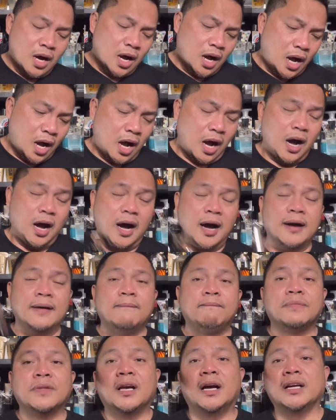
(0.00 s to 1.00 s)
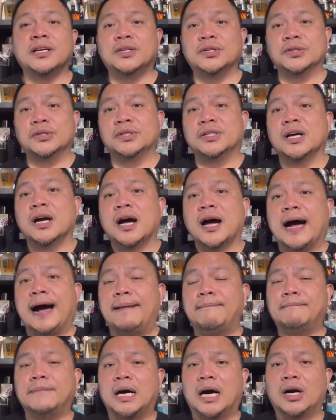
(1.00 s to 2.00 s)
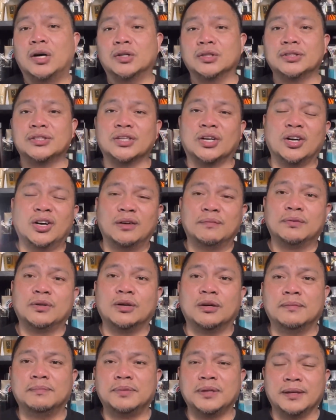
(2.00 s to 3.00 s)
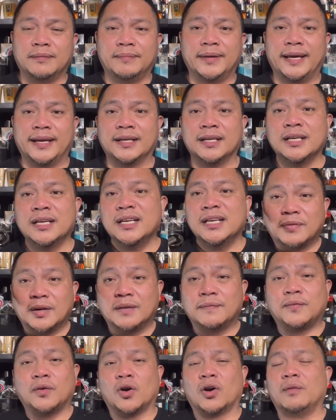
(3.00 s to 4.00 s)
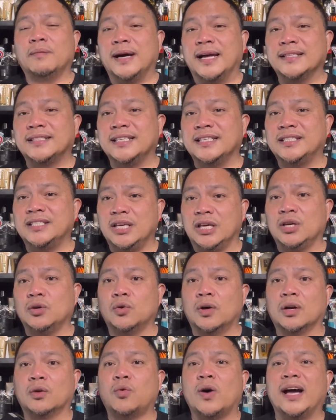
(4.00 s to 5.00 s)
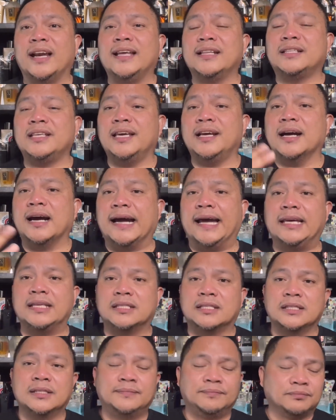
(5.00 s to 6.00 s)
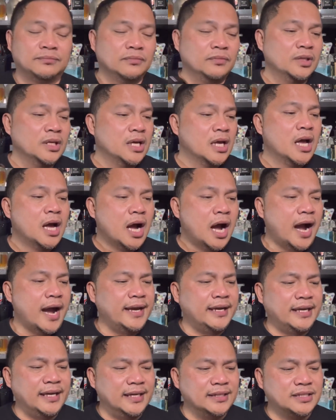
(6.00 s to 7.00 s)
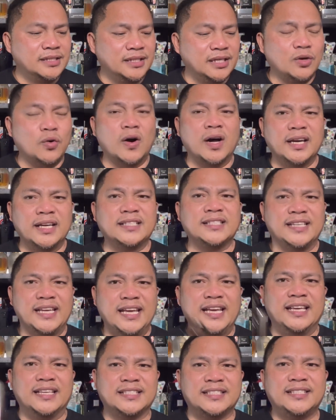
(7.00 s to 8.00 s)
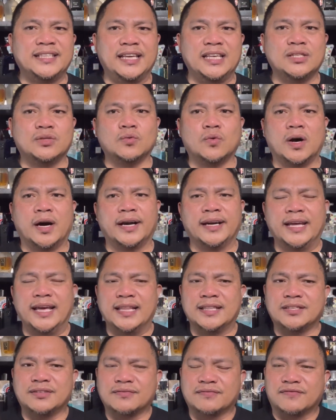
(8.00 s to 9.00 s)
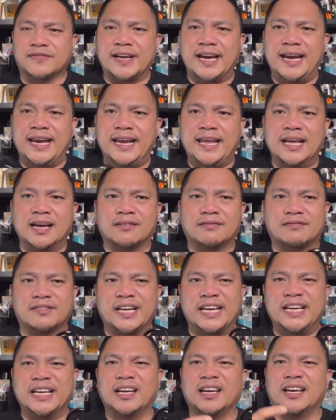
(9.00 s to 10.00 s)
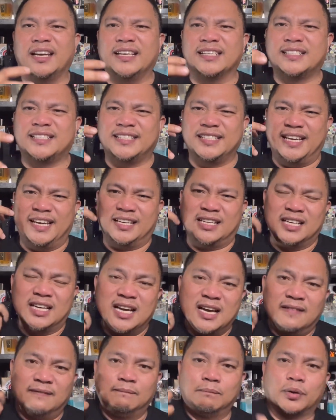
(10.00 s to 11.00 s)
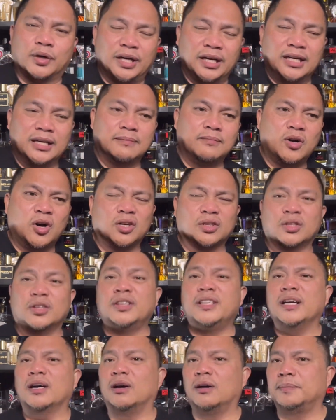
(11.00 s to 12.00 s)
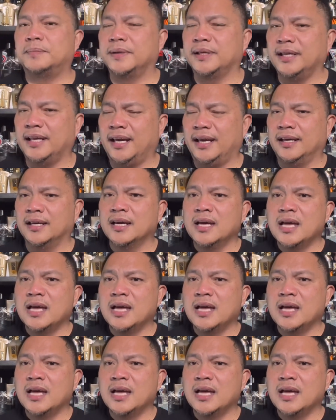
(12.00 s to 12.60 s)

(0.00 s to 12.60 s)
a good amount of compliment. Performance is equal. Quality guys, I guess the quality is this one. It's really a realistic bergamot on the opening,